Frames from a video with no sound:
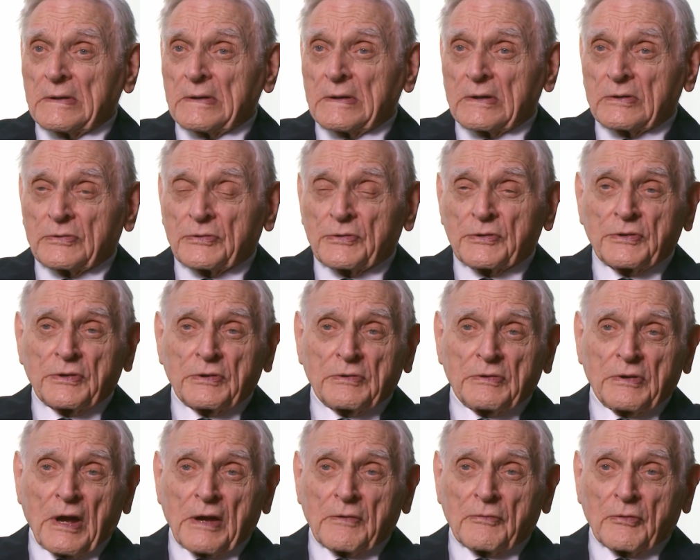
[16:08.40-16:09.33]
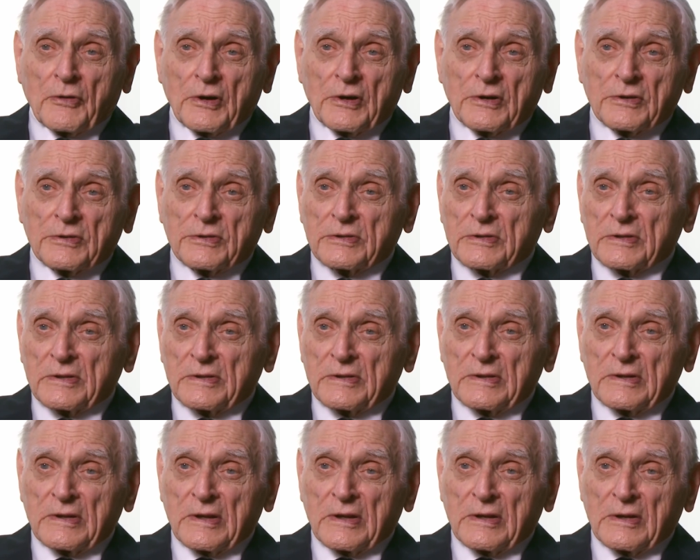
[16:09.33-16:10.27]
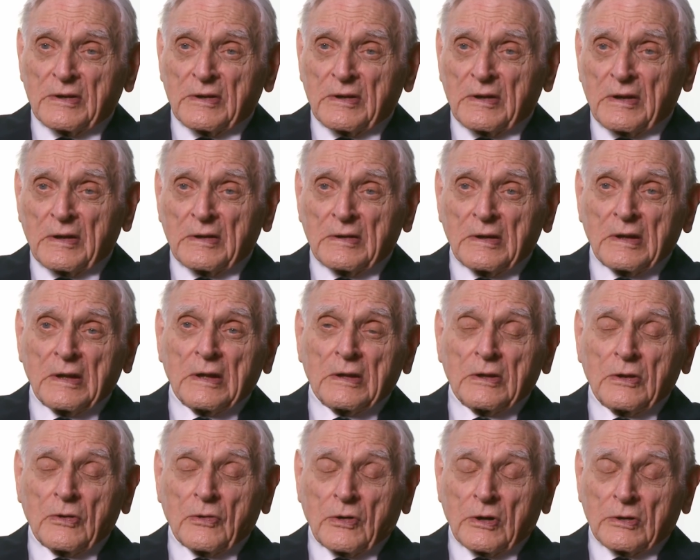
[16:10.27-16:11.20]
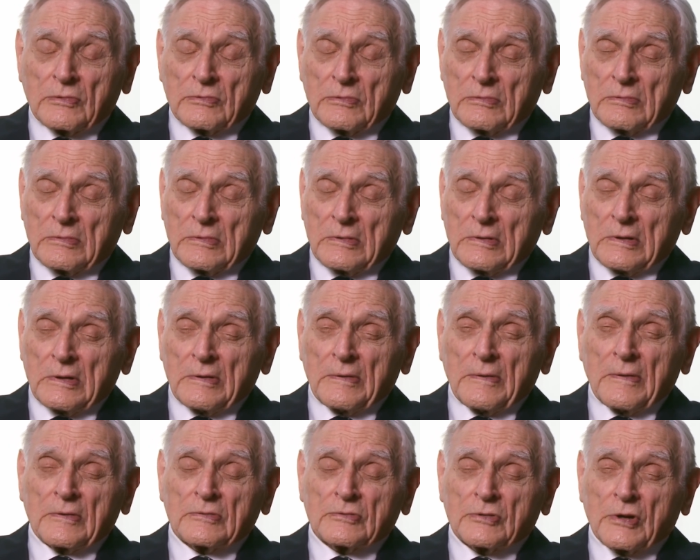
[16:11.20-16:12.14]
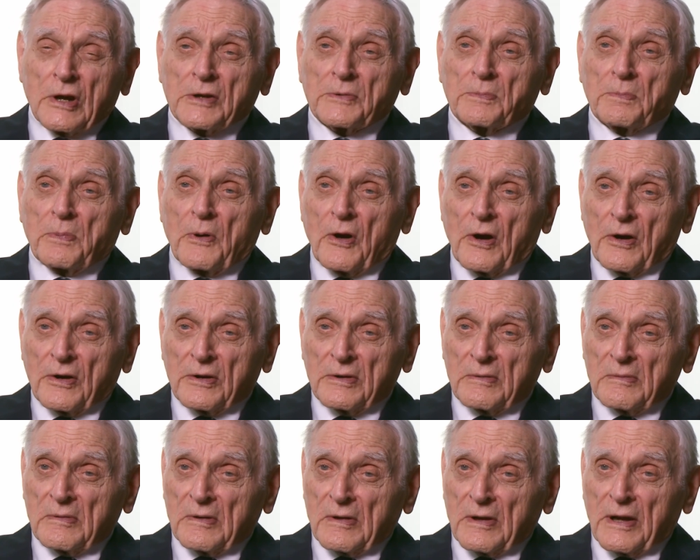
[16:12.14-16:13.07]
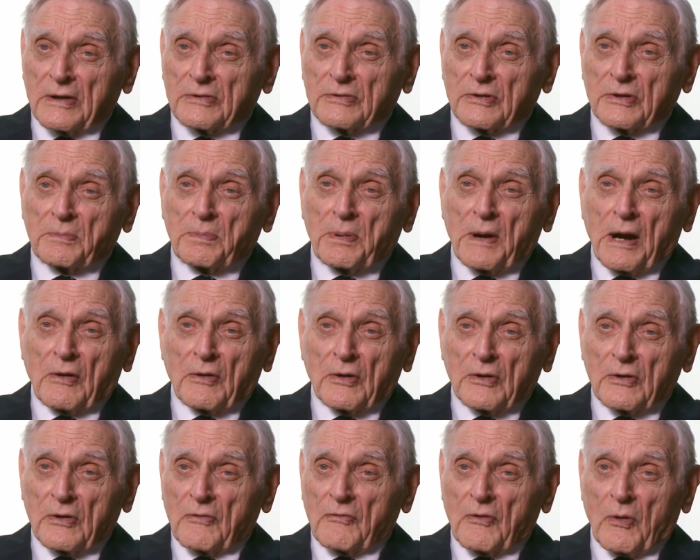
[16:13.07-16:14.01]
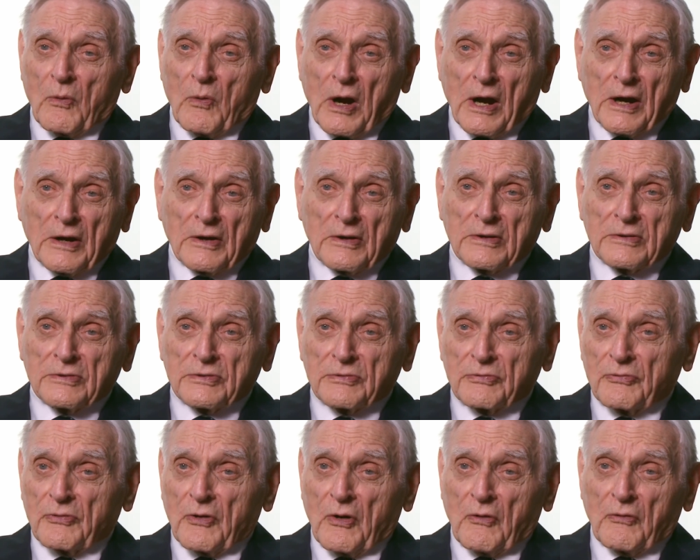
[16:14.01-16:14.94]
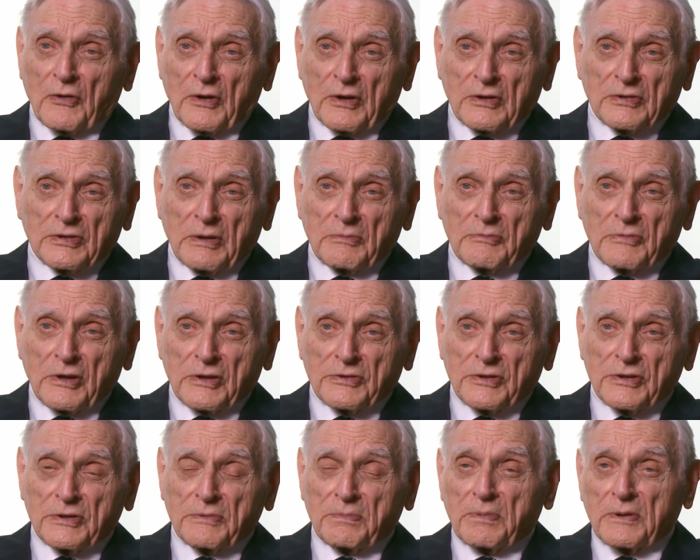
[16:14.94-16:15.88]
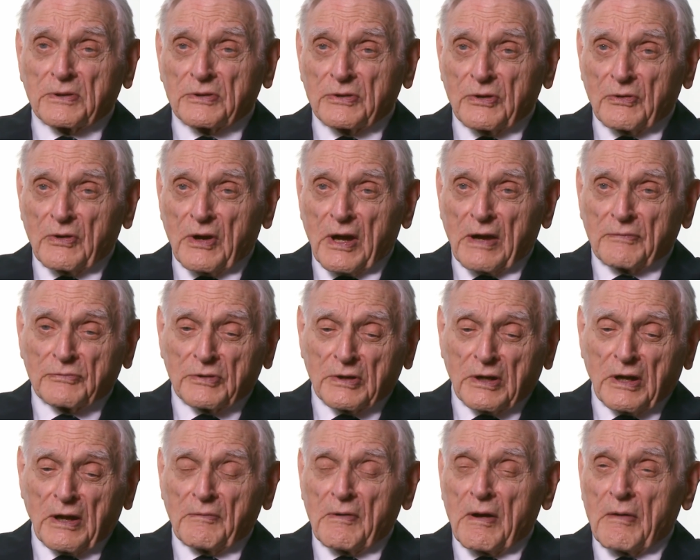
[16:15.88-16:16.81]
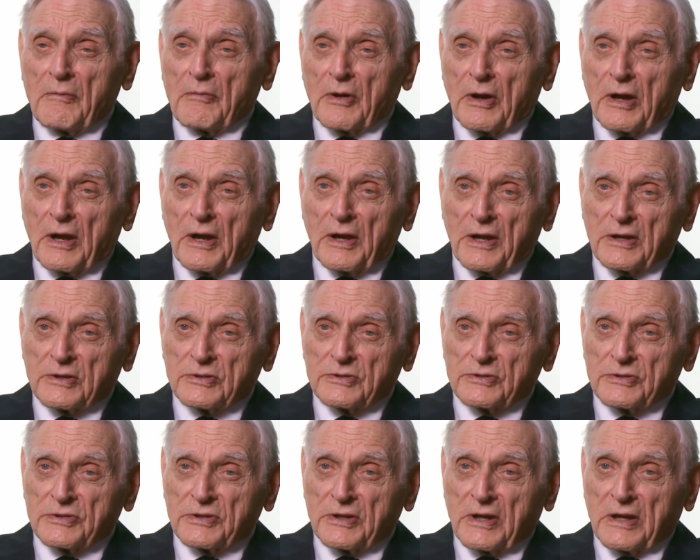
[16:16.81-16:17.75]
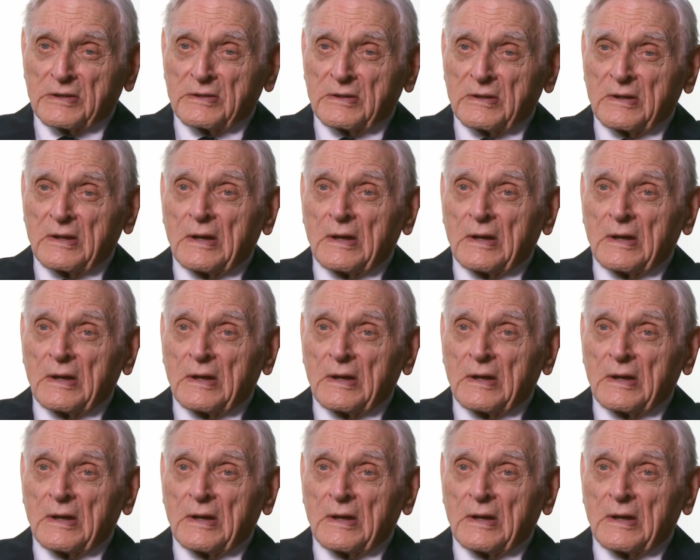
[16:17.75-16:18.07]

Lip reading: it's diverse, and you can transport electric power over wires over some distance, but you have to have a collection site.